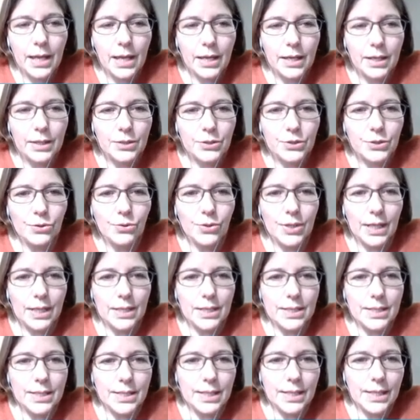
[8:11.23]
And you
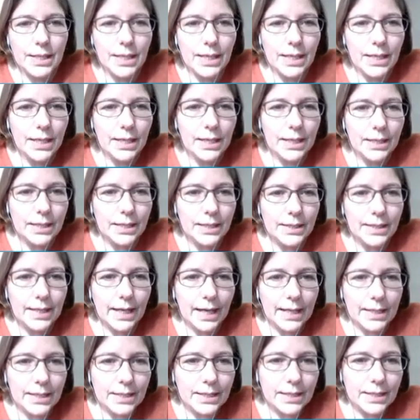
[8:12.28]
can see
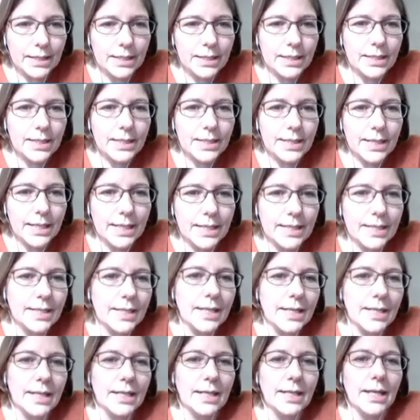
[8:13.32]
that
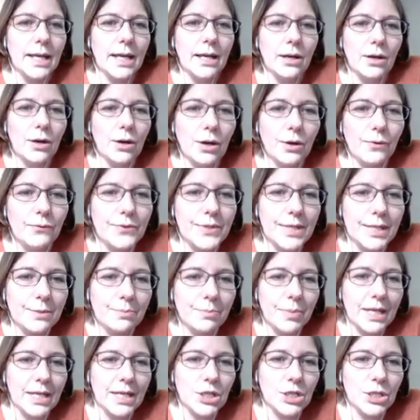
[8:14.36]
16 of these
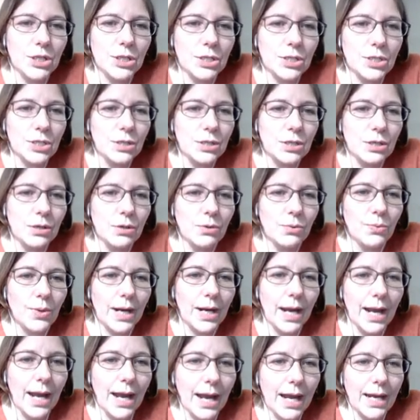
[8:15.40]
patients
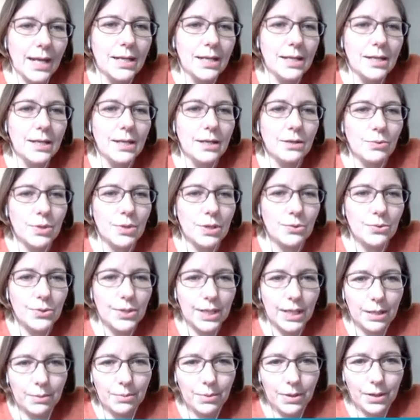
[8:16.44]
were highly
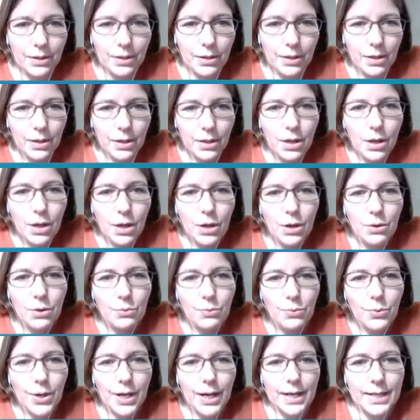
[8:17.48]
recruitable,
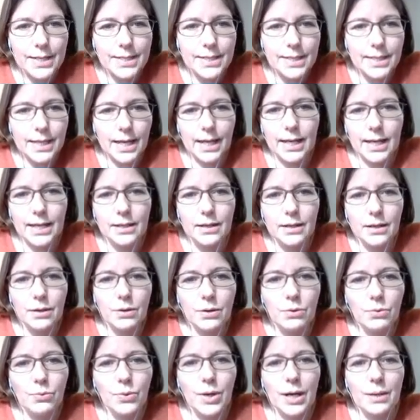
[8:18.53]
whereas 9
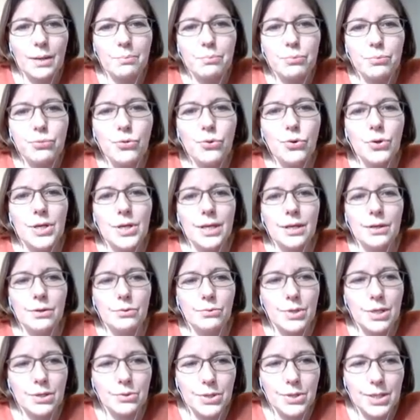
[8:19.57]
were poorly
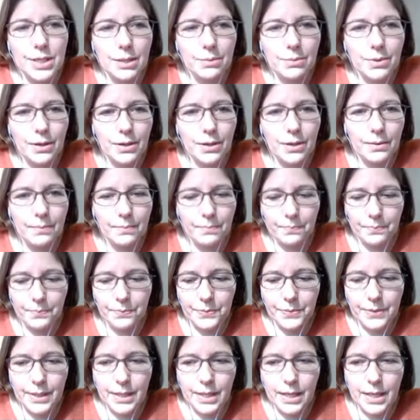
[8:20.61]
recruitable.
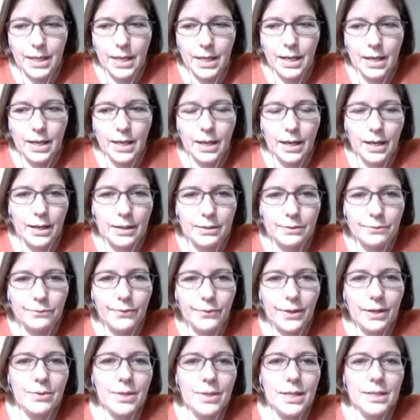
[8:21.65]
And
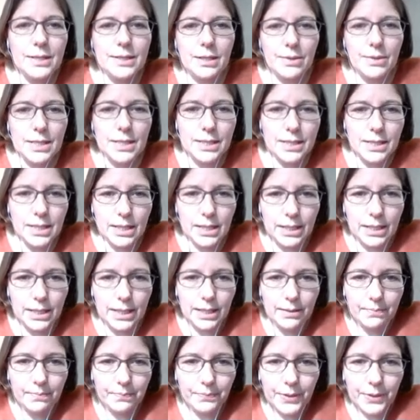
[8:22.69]
very
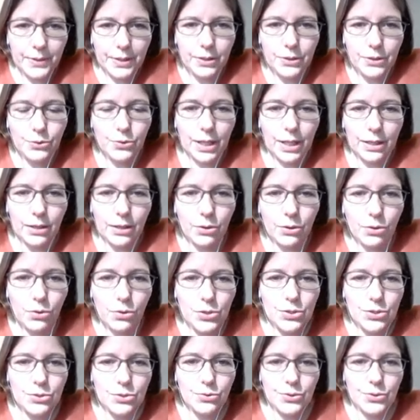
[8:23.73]
interestingly, you can
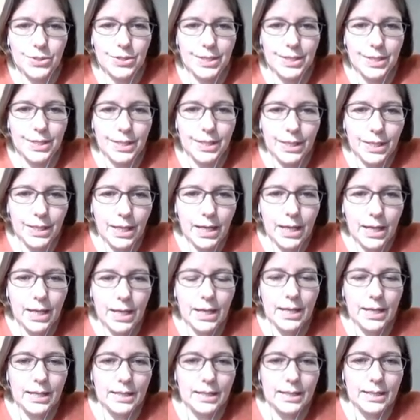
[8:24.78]
also see
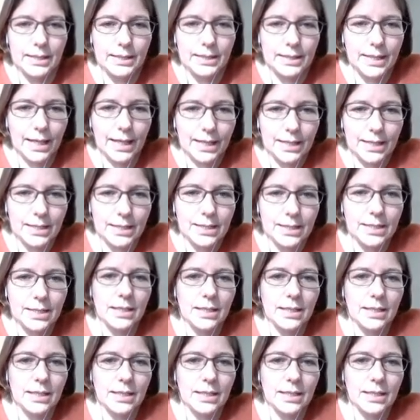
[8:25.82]
that